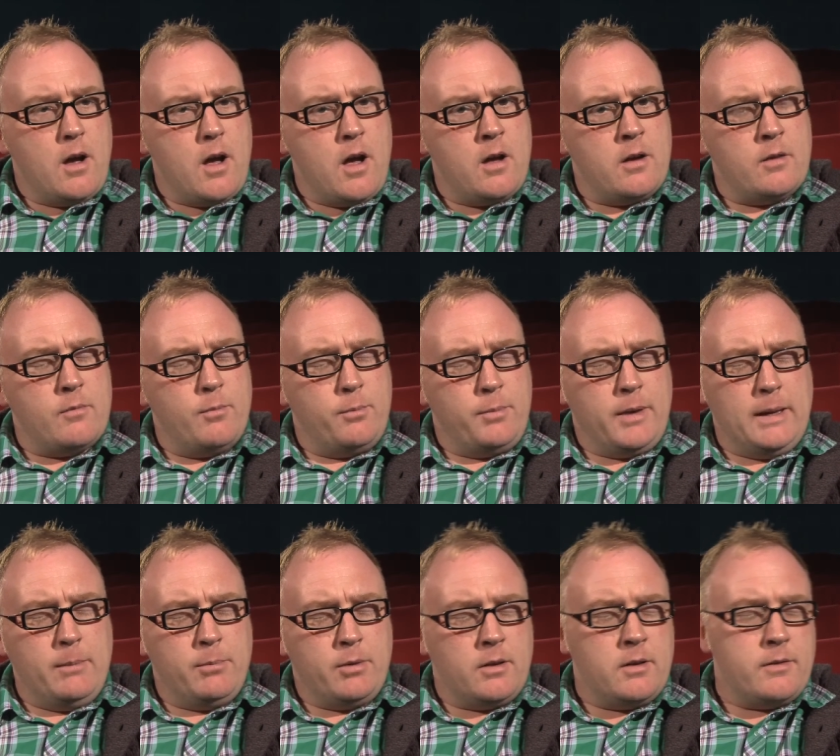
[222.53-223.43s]
um,
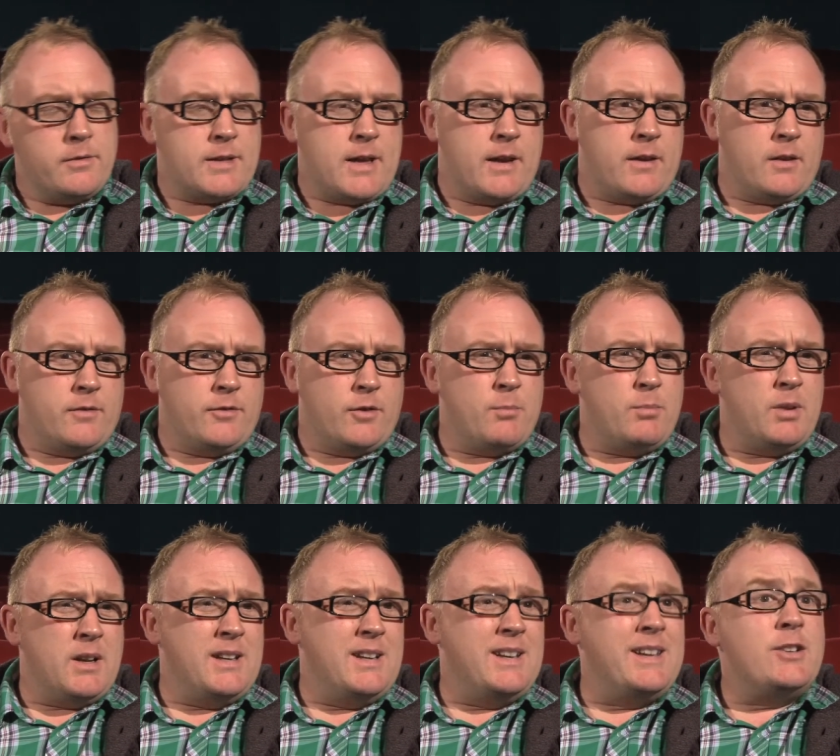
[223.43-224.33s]
people have said I've
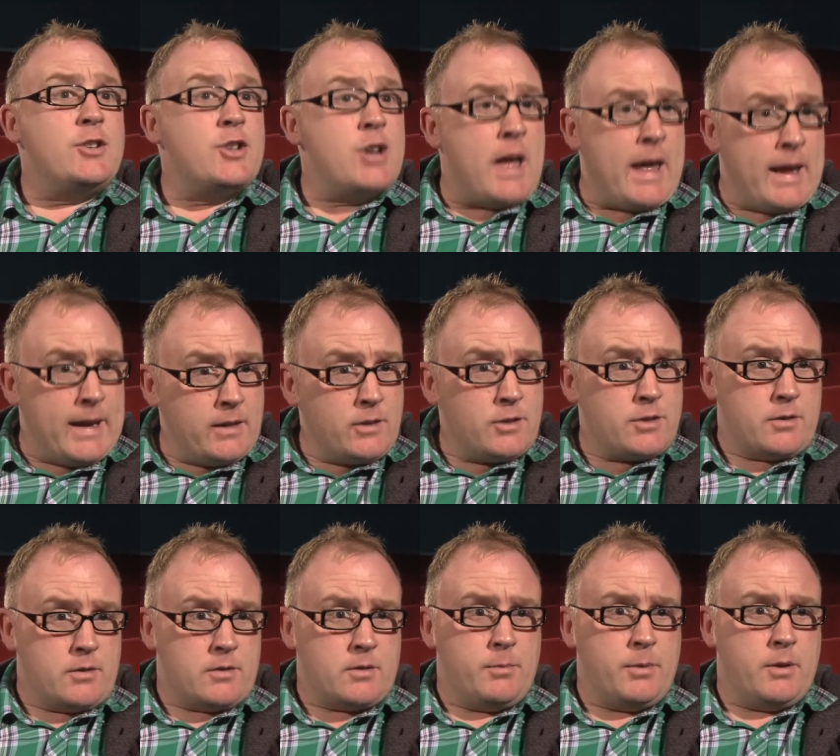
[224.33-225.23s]
completely
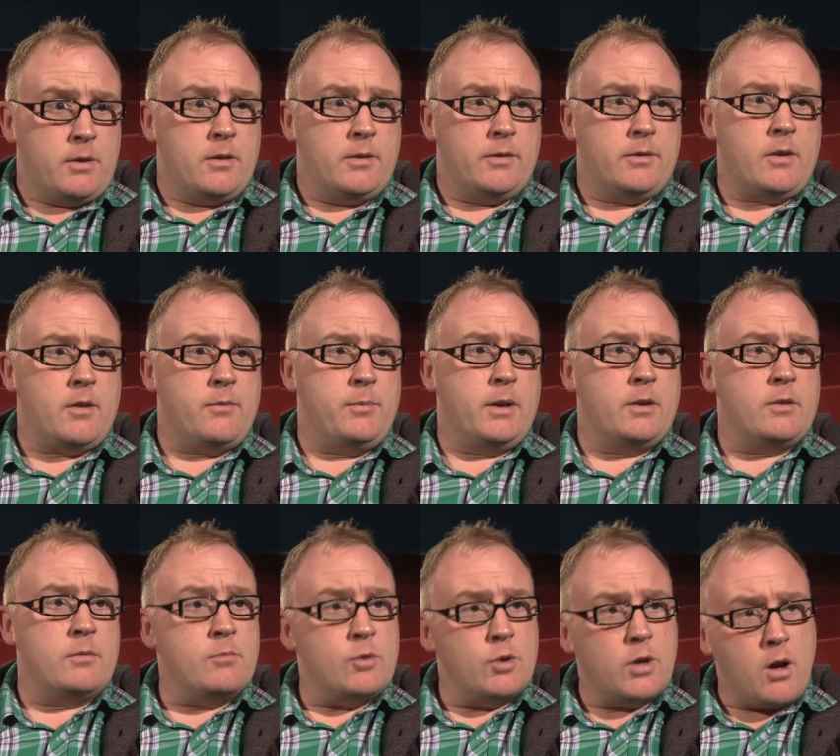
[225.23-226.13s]
changed as a person. I've
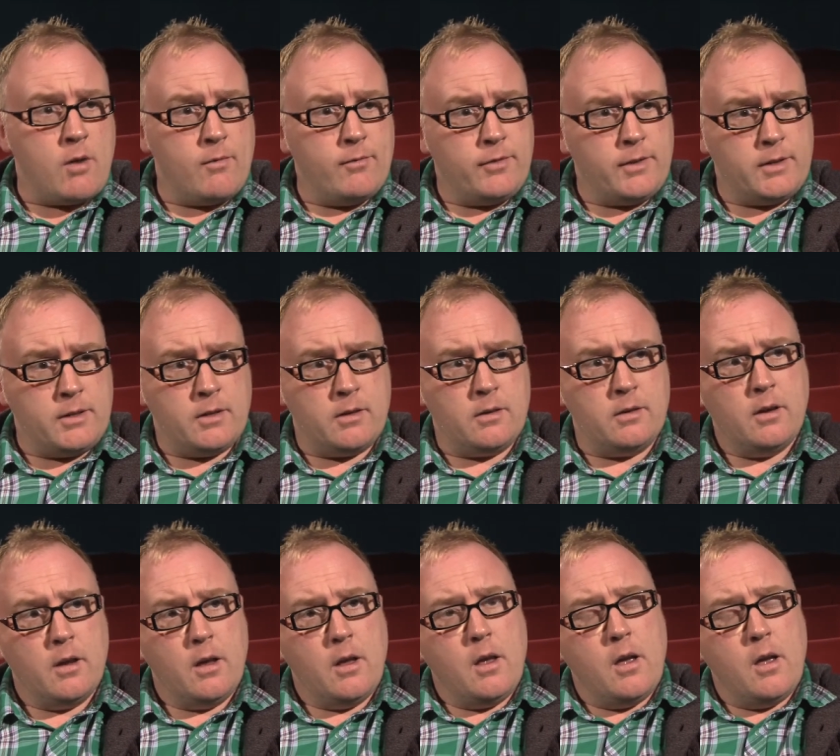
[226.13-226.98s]
become more confident.